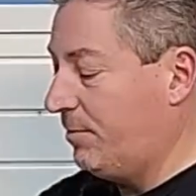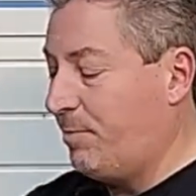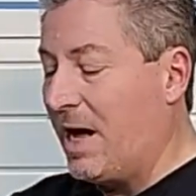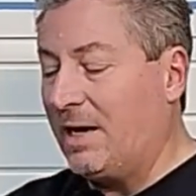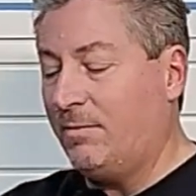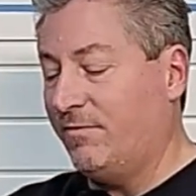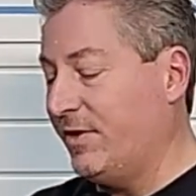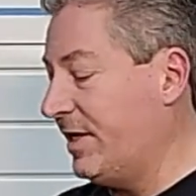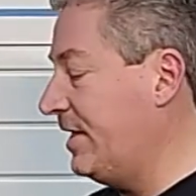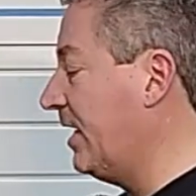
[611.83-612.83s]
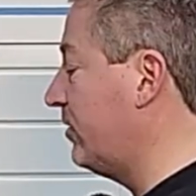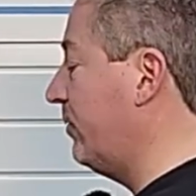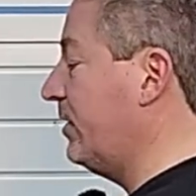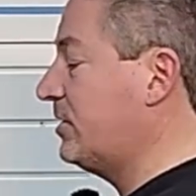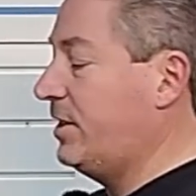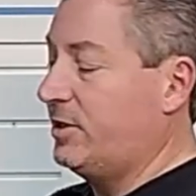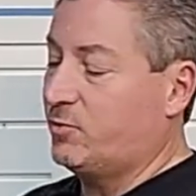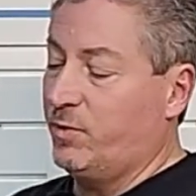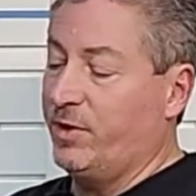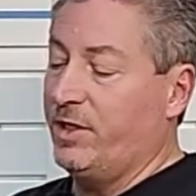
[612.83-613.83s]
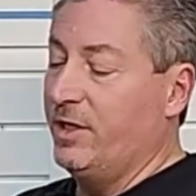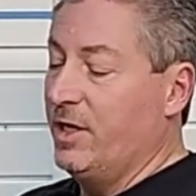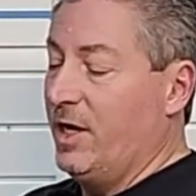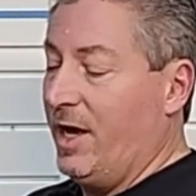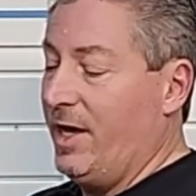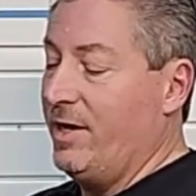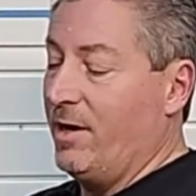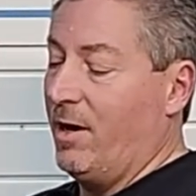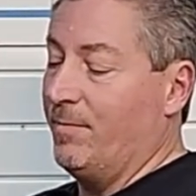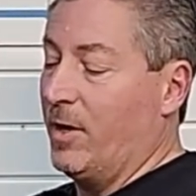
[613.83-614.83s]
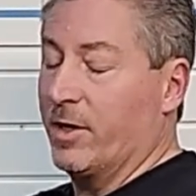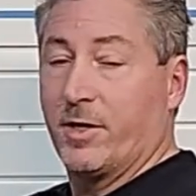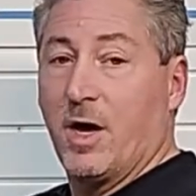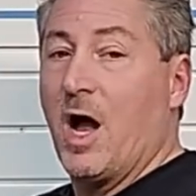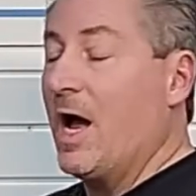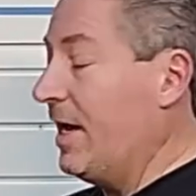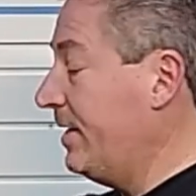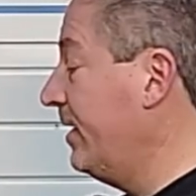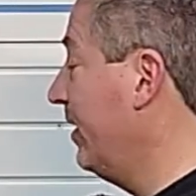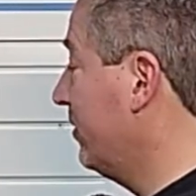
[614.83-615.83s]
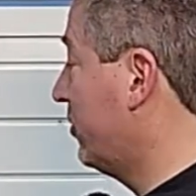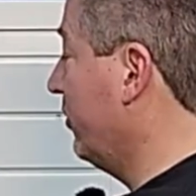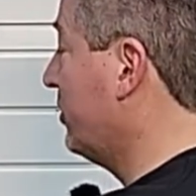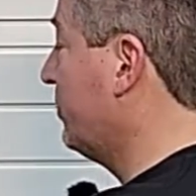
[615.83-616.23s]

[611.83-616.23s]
the bottom of the connector. It's really a guide, so you're